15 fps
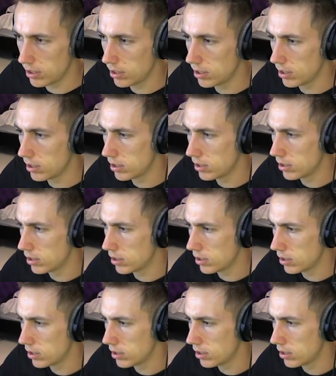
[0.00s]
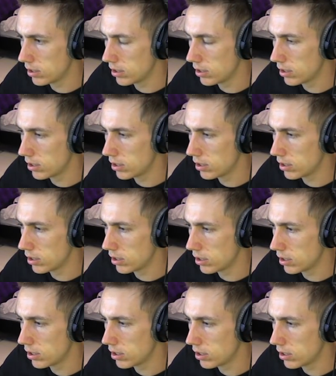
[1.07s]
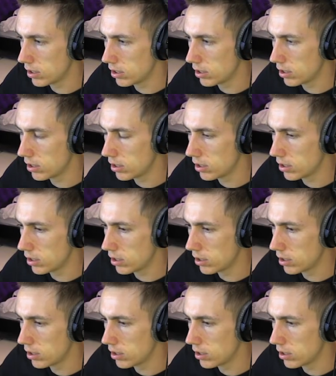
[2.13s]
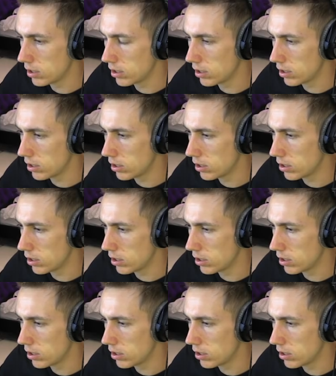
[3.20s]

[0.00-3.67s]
[no speech]